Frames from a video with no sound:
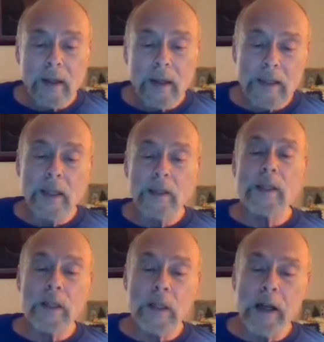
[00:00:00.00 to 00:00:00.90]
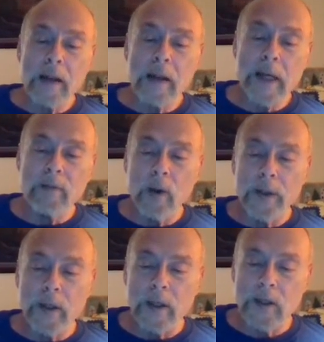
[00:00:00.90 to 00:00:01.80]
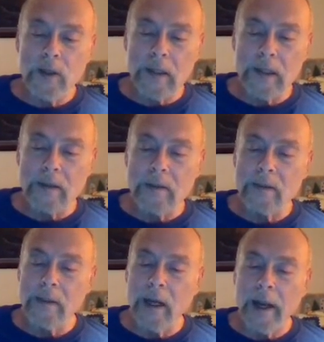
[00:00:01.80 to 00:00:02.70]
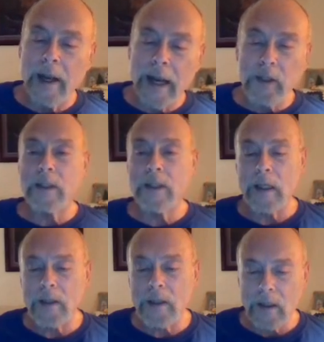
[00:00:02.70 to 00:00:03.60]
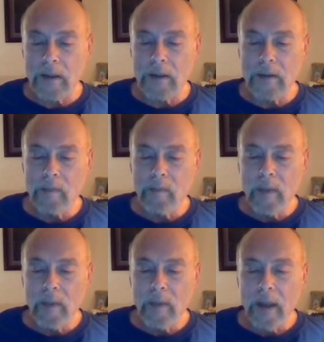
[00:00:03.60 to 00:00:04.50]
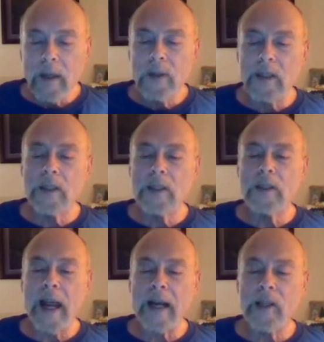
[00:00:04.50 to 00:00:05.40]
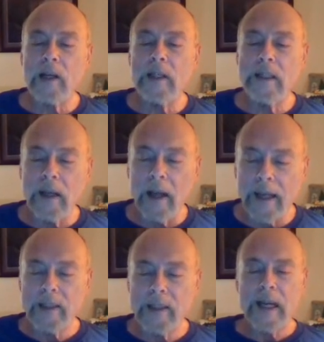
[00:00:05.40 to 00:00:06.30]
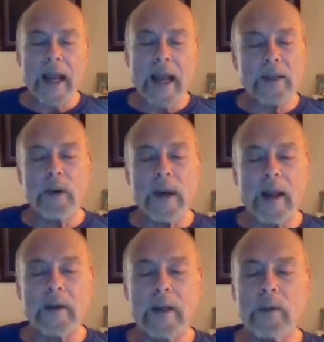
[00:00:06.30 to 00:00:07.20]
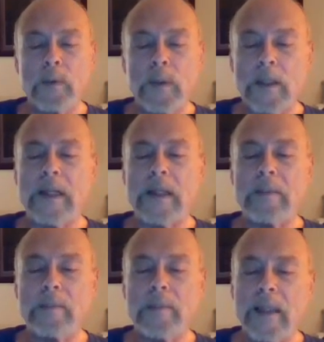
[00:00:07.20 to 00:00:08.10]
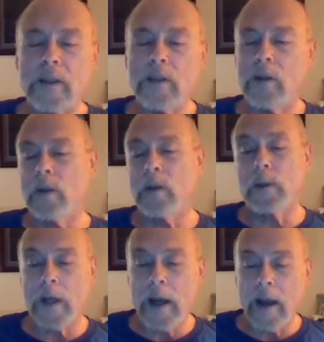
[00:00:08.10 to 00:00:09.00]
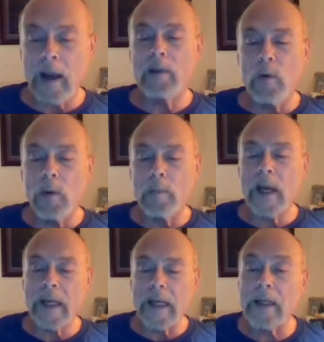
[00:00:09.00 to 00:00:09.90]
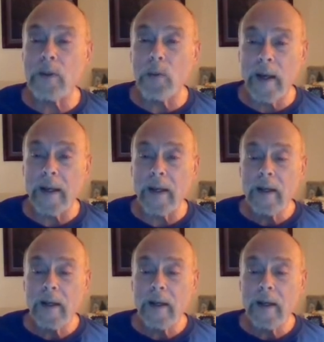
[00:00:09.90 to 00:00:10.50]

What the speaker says: Let's look at the timing of all this in Lazarus incident. Jesus actually delays. He hangs around, and it would seem takes his good old time before making his way